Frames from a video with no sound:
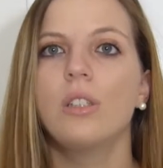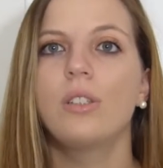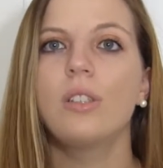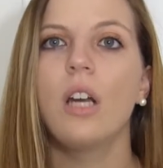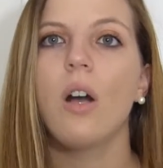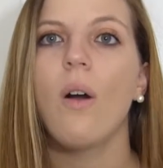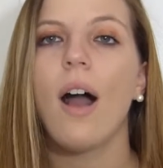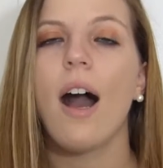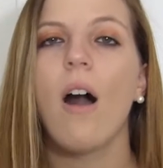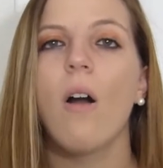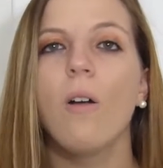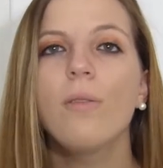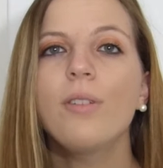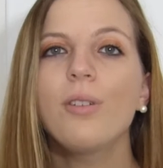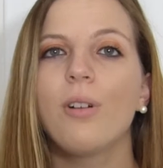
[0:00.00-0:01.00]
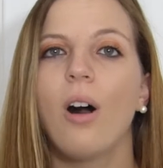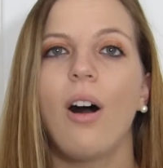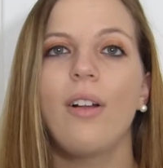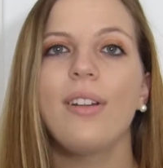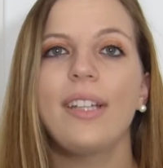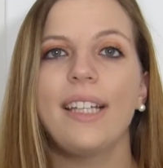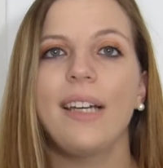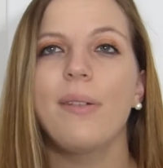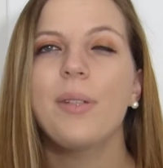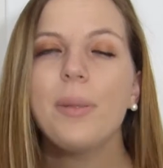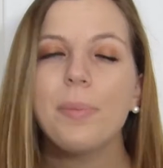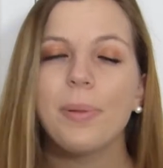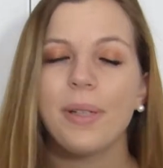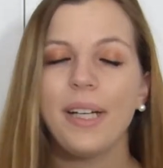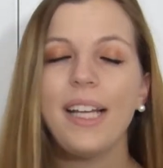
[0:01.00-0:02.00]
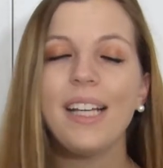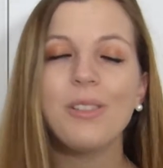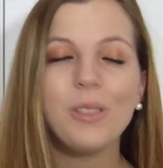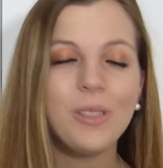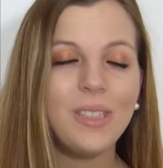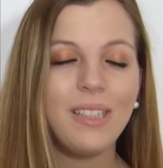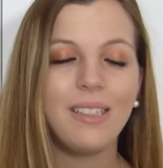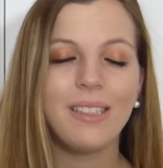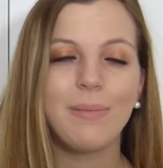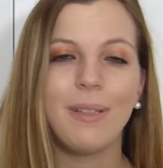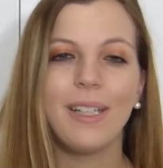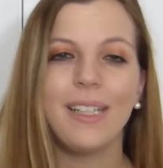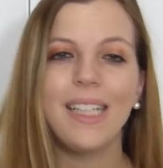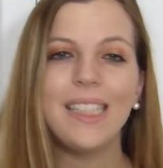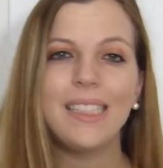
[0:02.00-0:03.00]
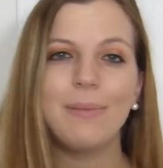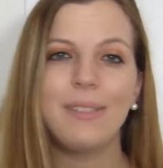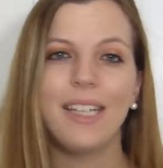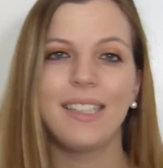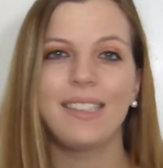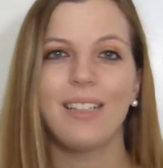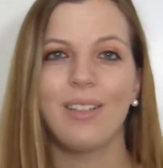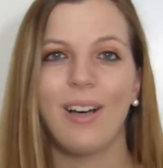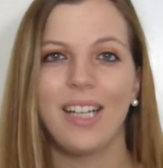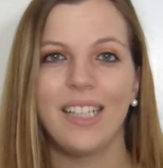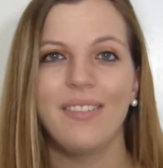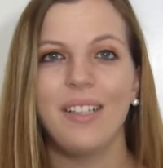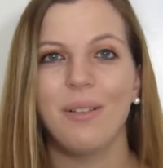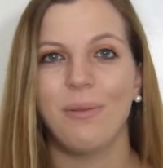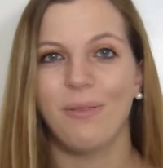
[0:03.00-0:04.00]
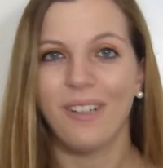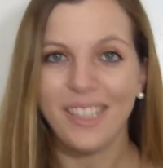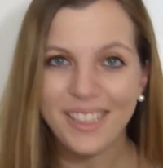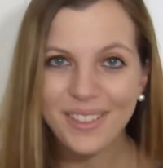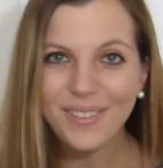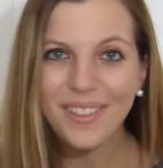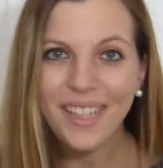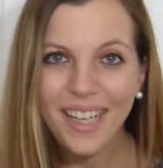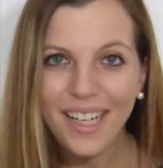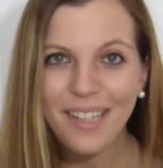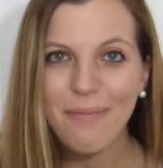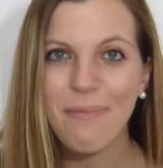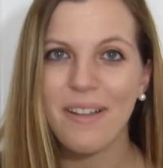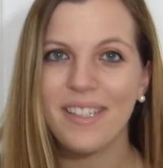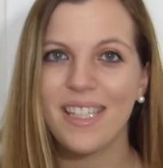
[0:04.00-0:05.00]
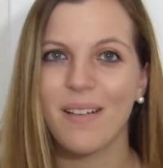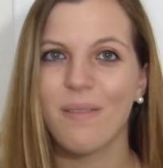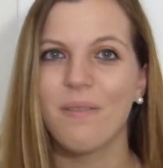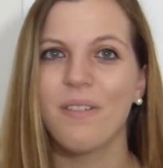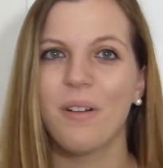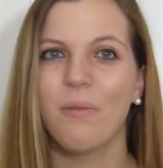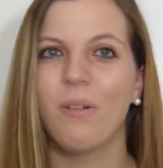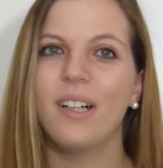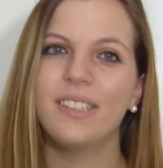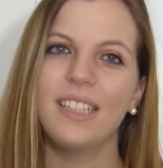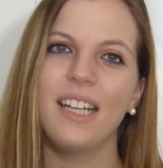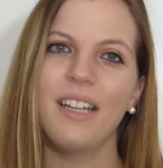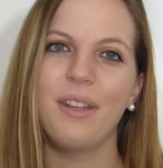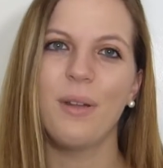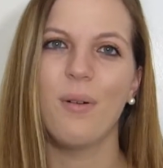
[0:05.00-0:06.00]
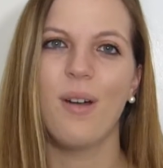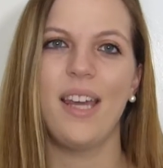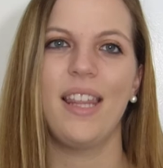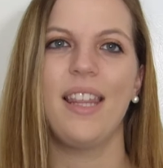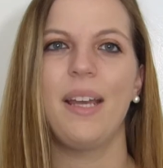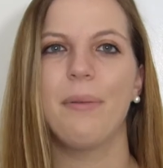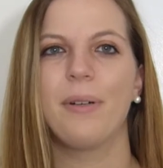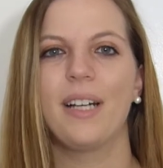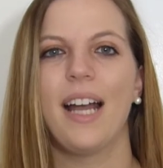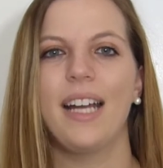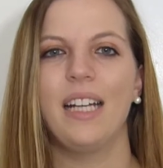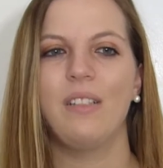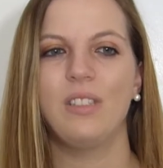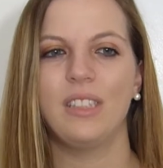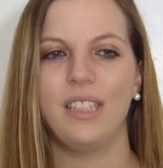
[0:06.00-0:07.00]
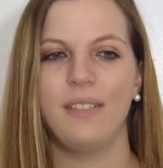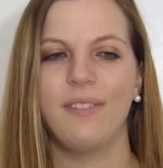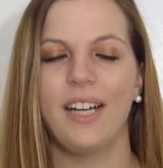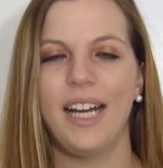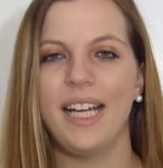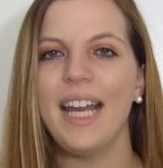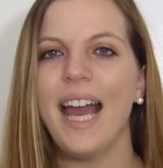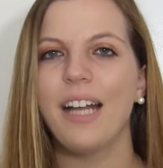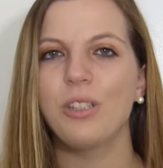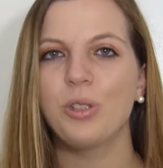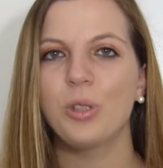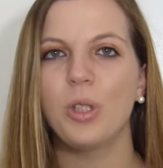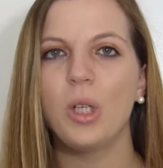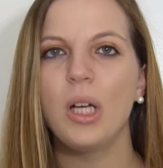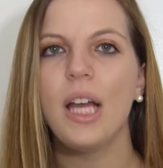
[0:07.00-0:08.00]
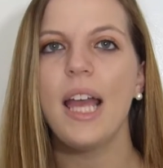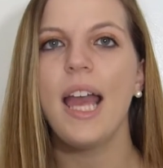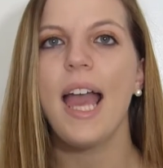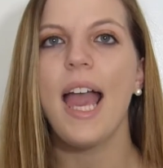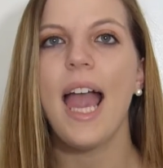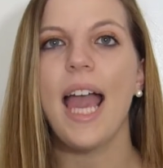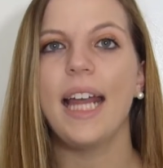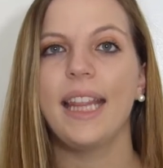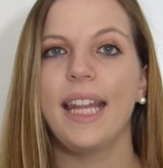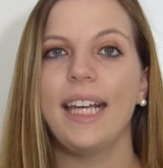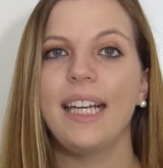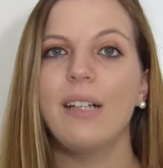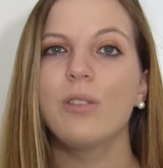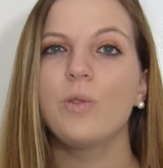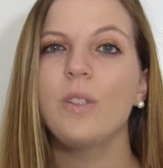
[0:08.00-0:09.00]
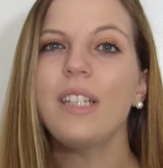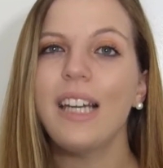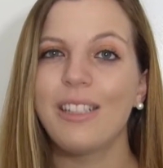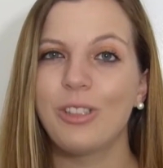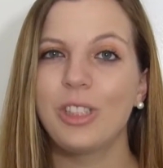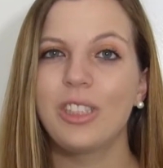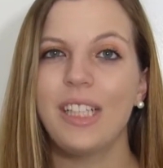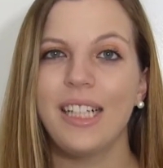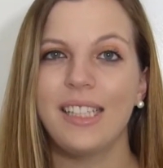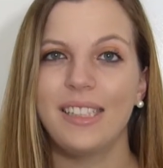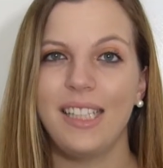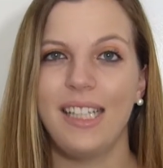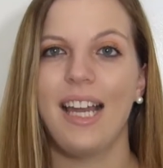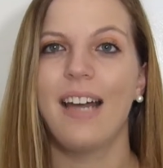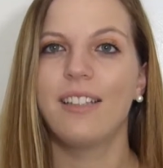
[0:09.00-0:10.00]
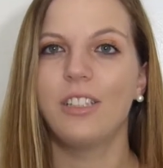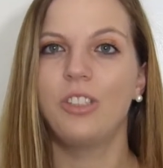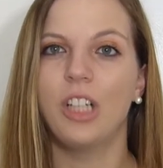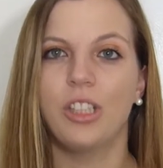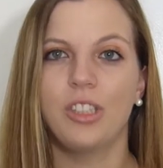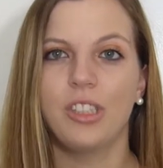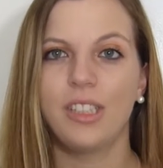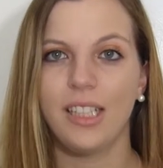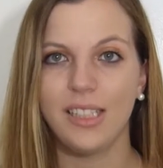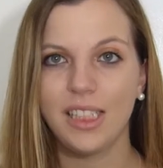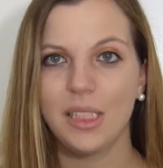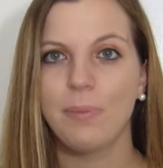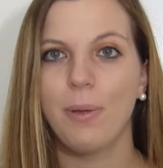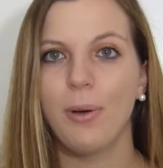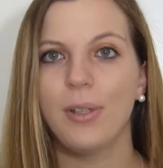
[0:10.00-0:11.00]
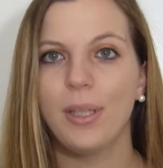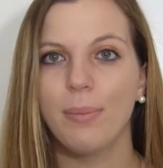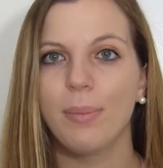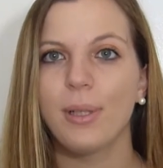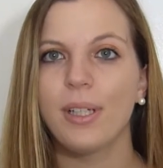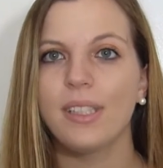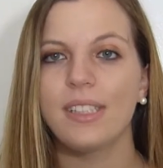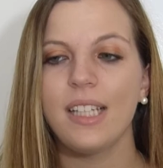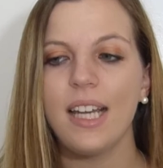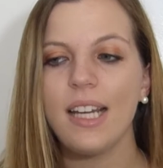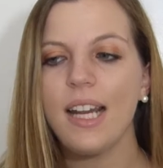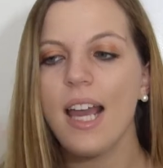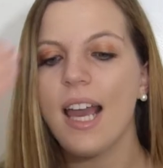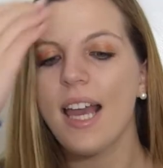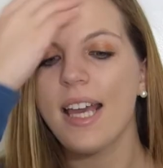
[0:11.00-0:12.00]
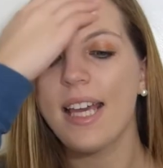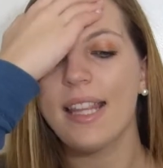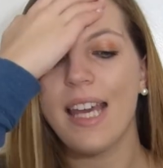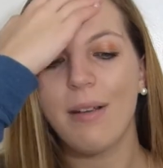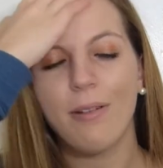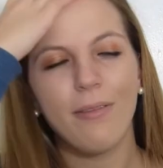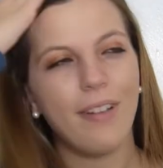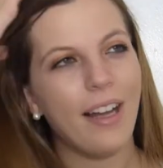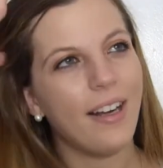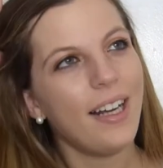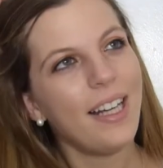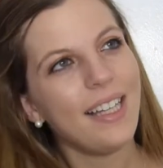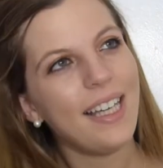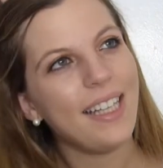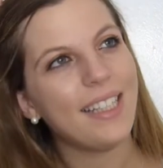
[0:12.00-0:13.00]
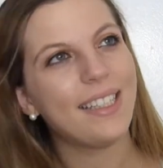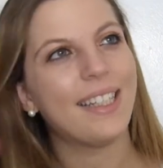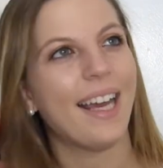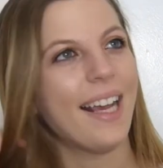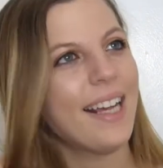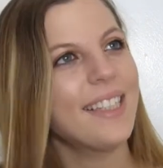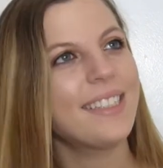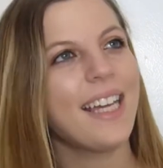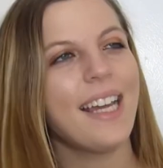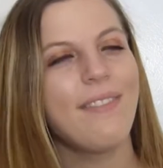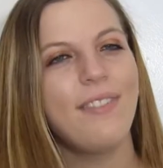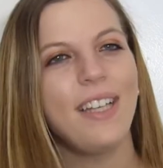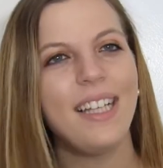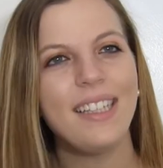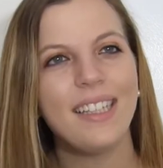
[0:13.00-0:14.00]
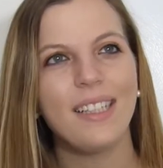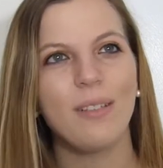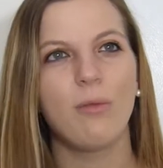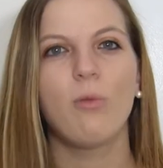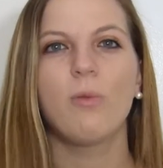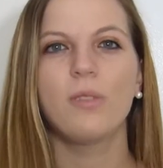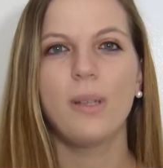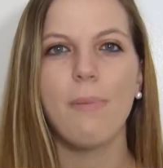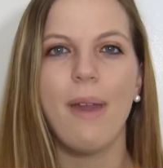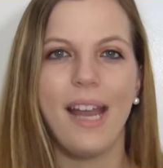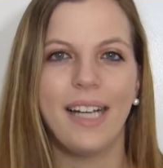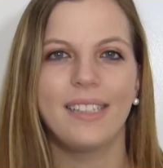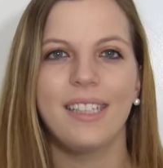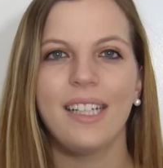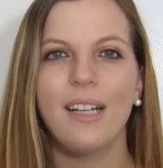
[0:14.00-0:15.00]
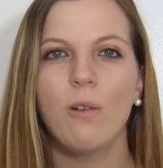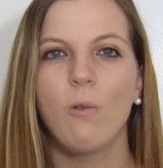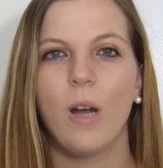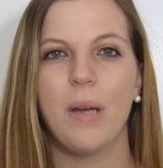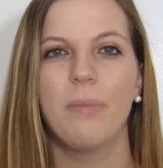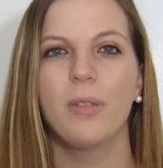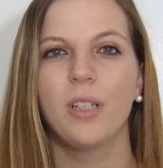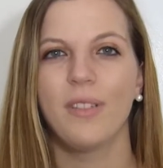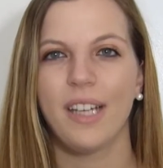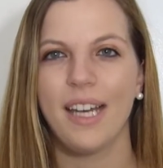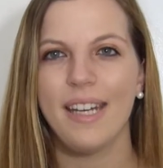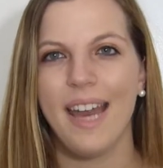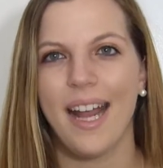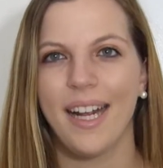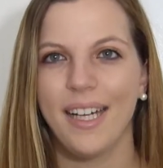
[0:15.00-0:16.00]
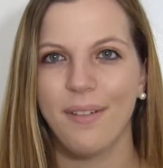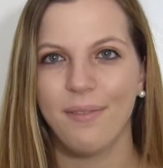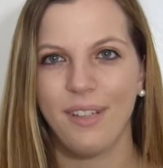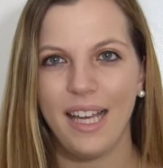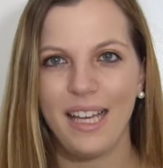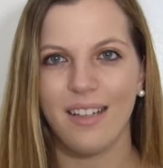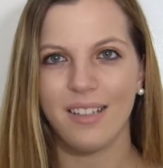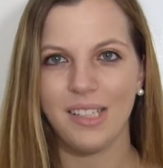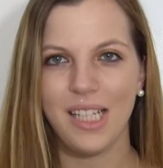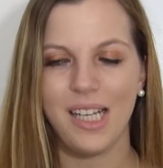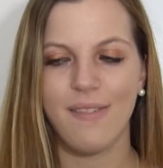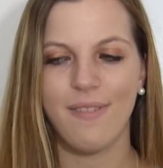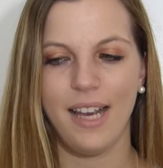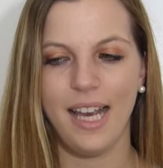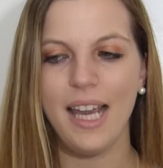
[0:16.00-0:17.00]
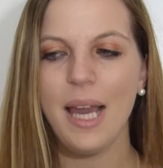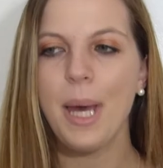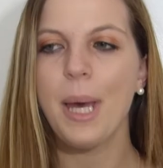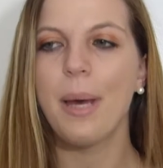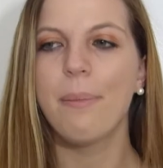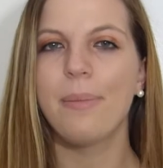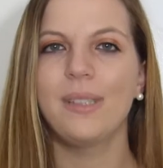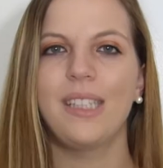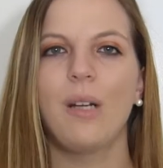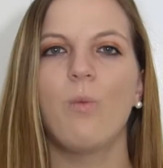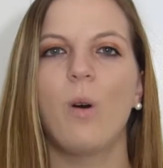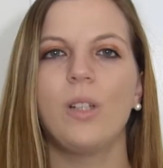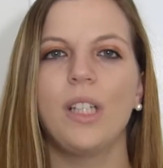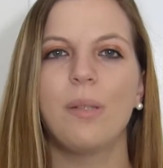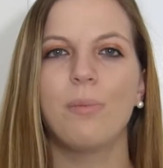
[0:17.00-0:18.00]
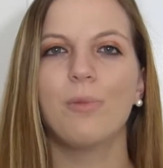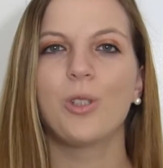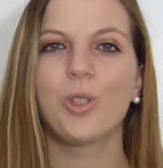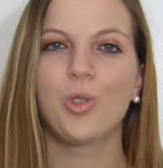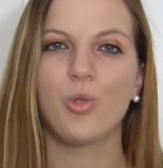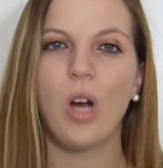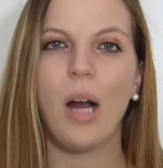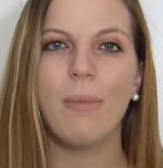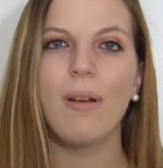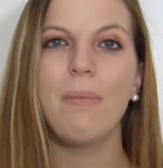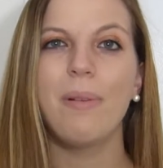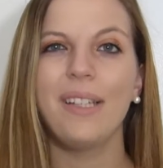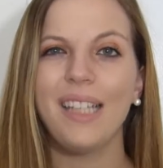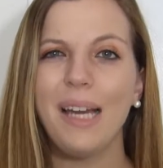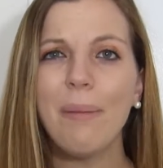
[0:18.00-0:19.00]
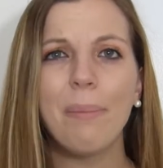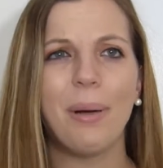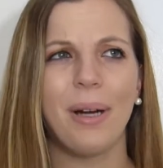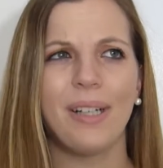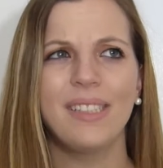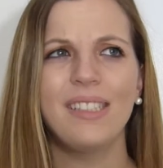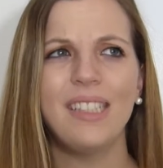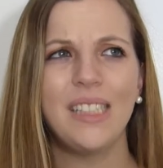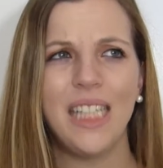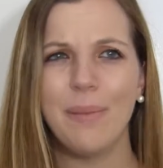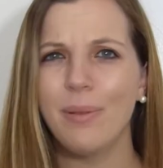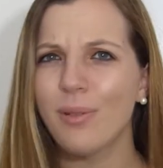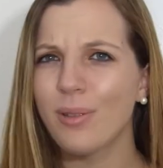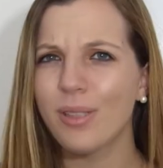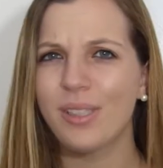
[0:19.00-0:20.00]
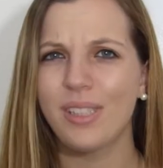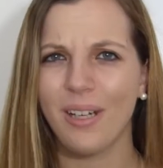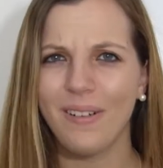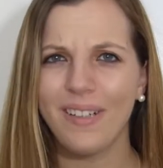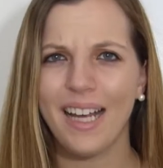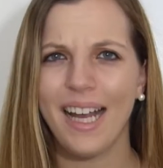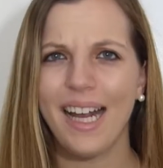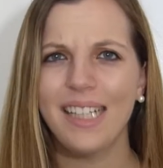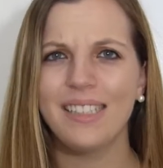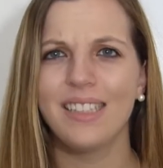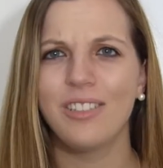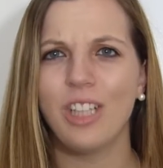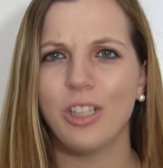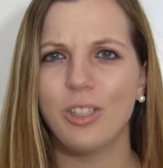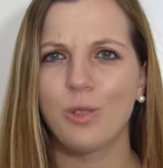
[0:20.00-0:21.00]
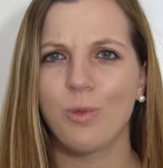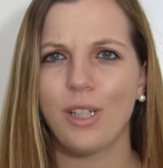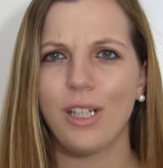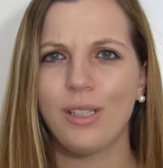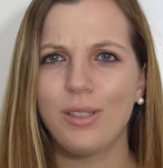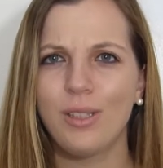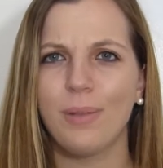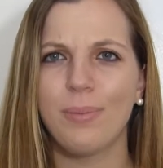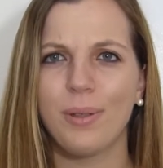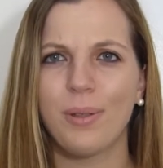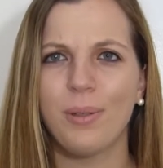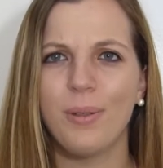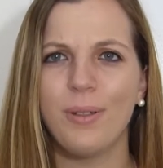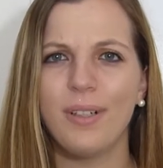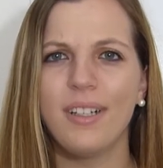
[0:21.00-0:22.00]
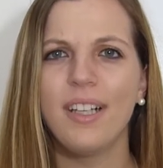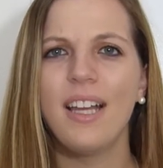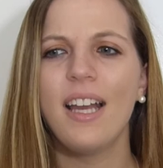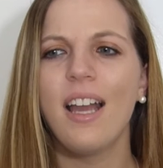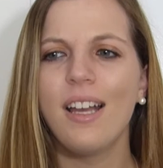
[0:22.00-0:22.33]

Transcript: So overall, like it was a pretty interesting experience because a lot of it was rigged, but some of it wasn't in the way that they were kind of just like very natural and like it was really interesting seeing how the judges like spoke in person they were very like nice i feel like they're depicted in way more of like a negative light on tv because they want like more drama but like in person these people were so nice and the judges were like super cool